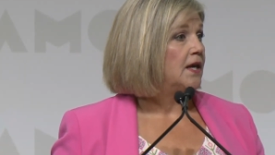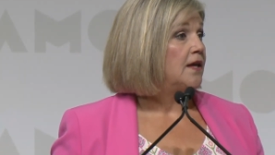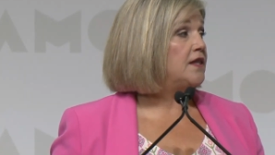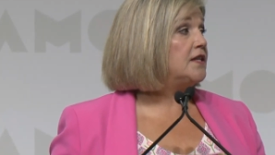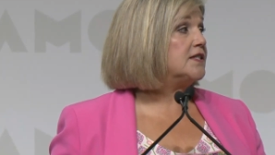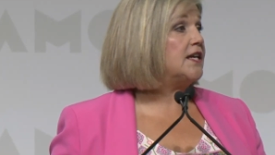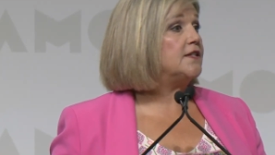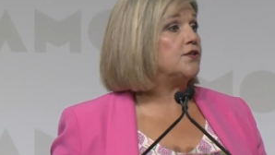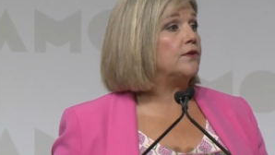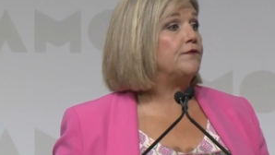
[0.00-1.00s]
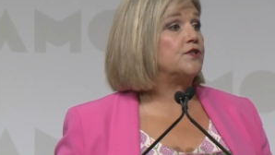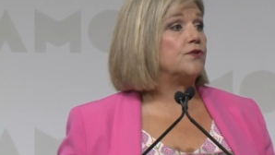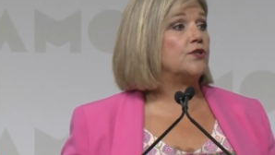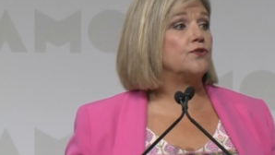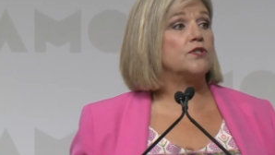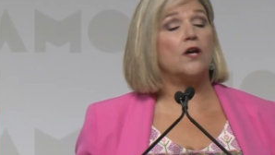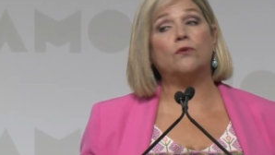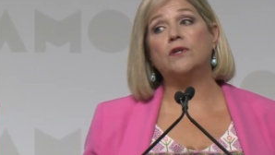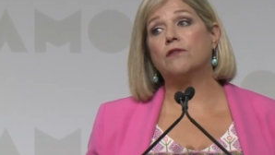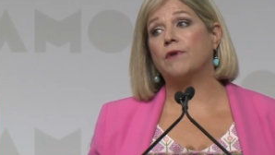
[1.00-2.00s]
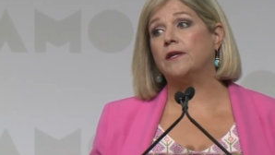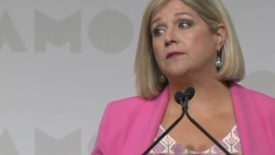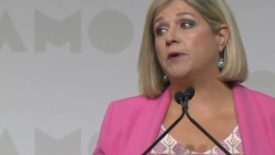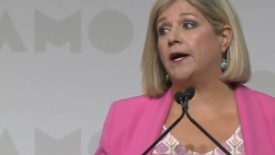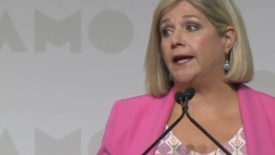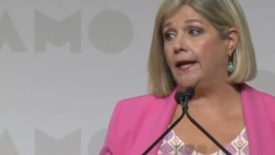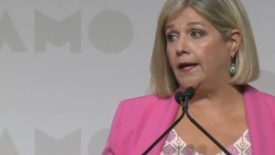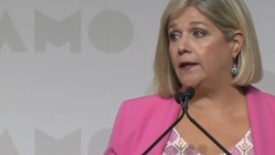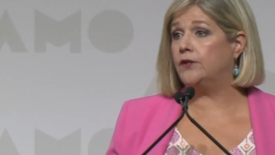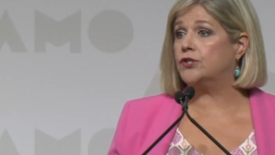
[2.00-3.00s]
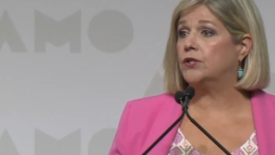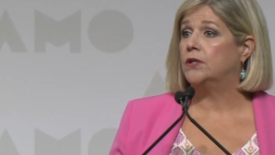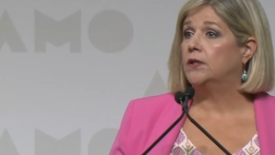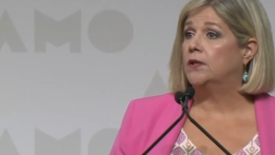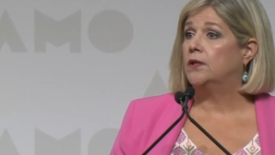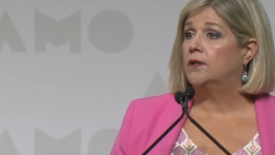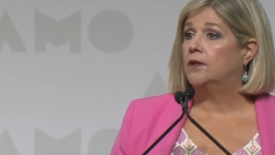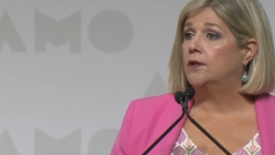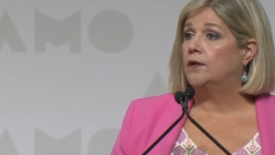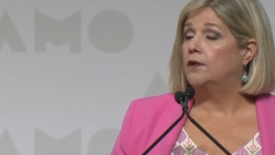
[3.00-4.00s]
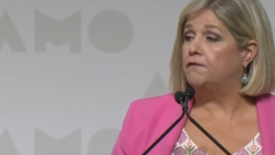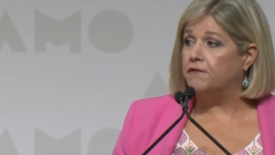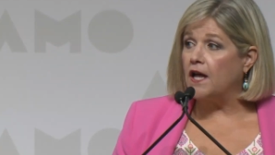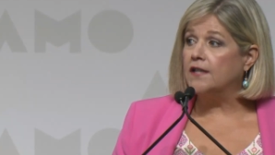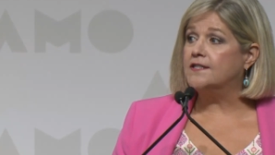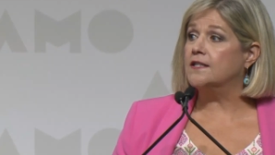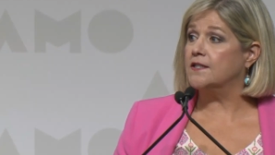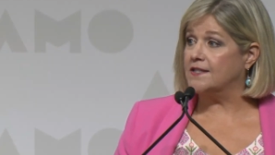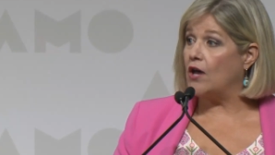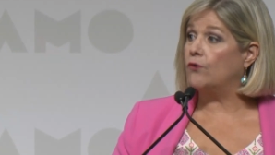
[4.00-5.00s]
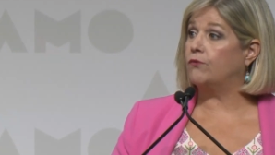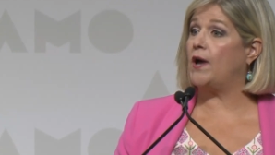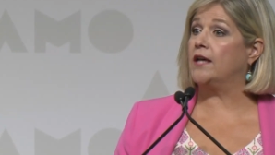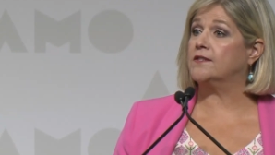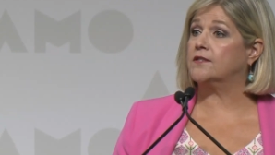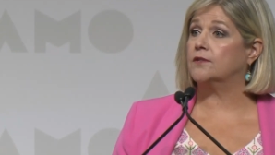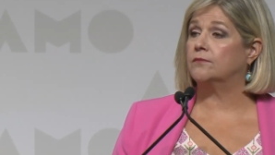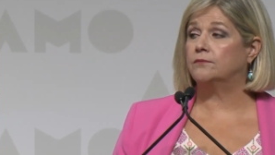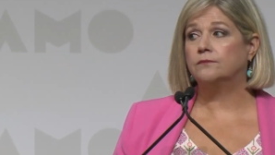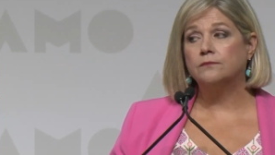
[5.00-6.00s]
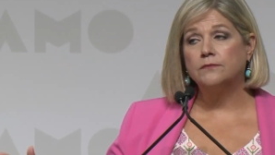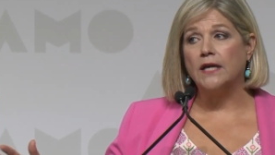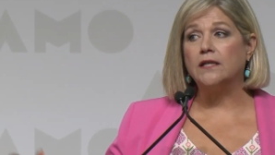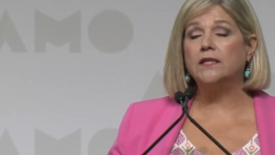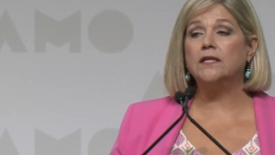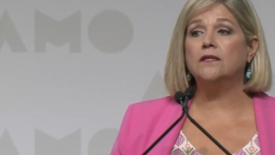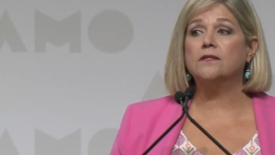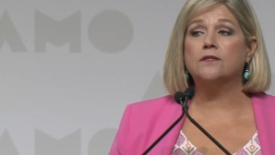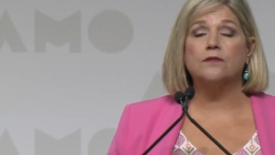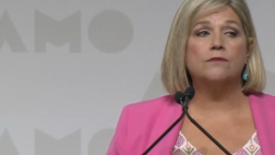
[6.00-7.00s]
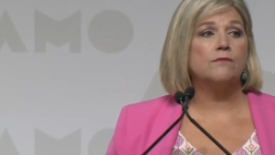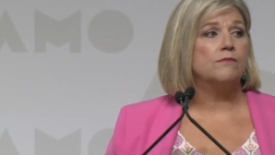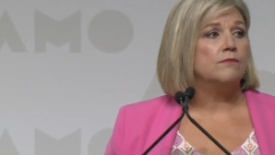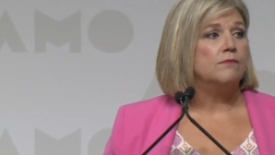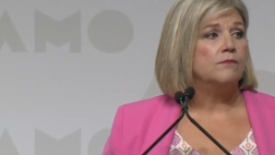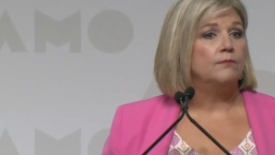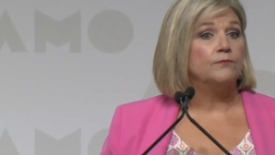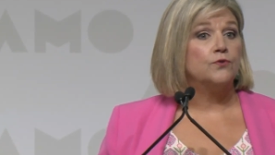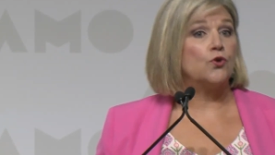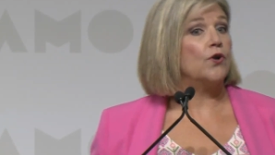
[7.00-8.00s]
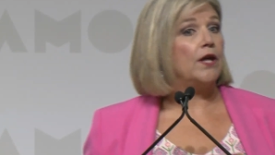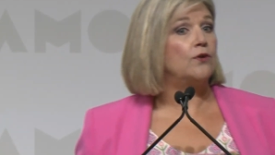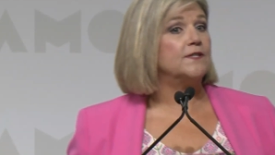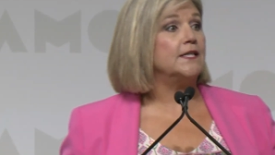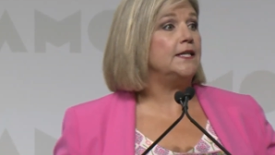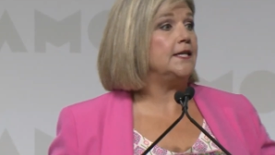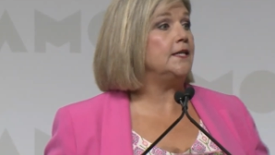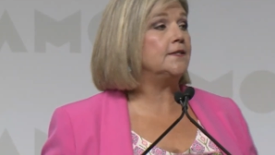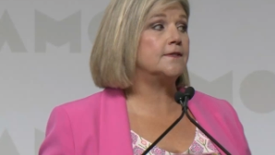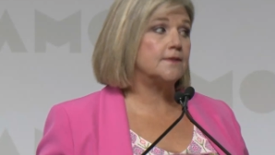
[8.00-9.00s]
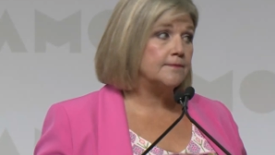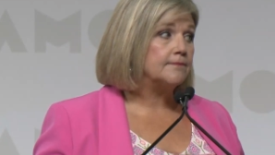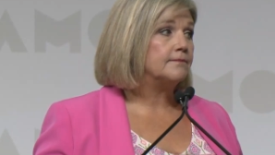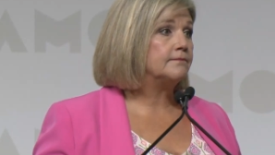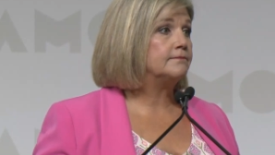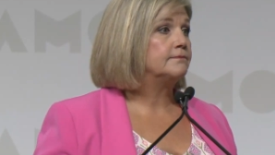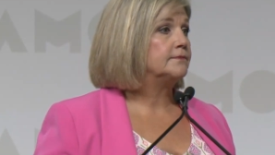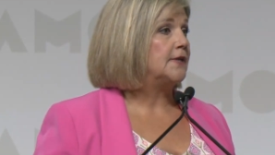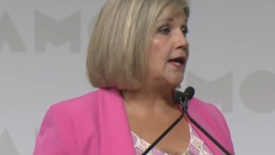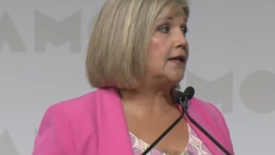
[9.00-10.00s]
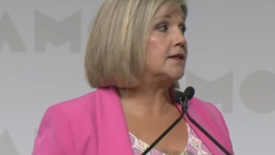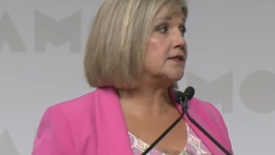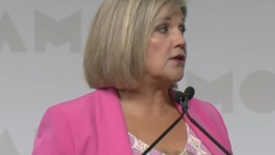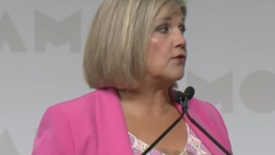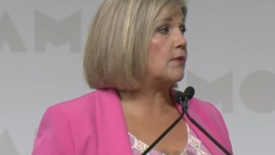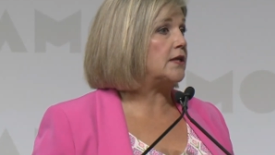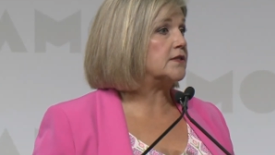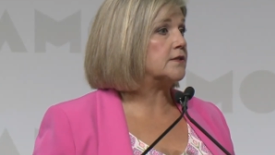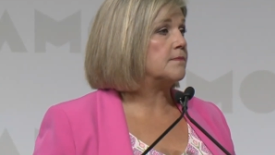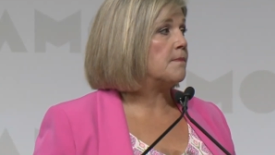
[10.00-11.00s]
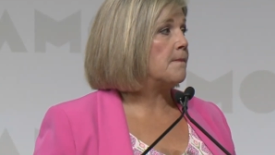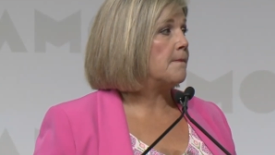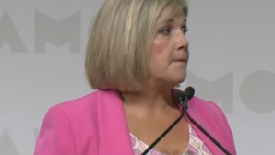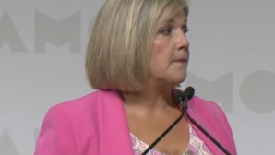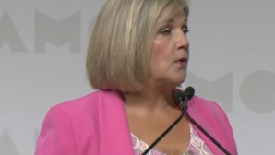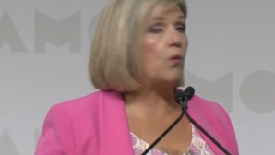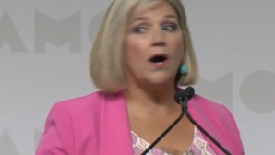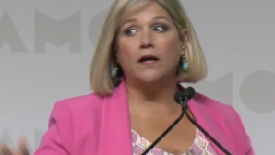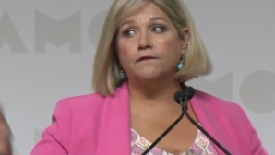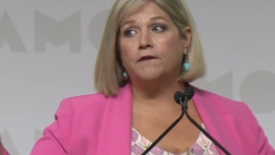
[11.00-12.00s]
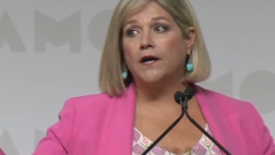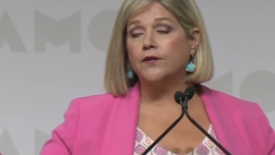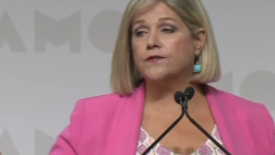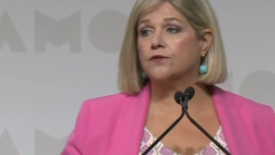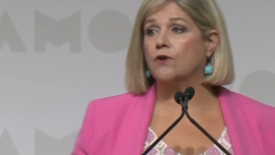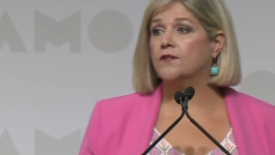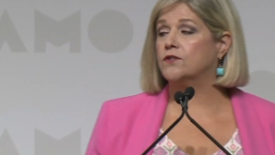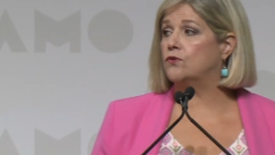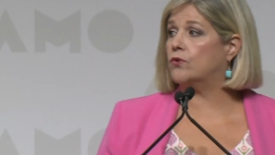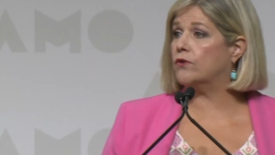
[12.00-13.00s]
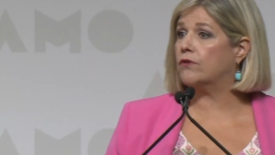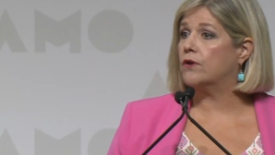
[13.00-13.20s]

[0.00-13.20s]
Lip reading: These days, your infrastructure is not only threatened by age, floods in the southwest and in the east, tornadoes in the east and in the southwest, wildfires across the north.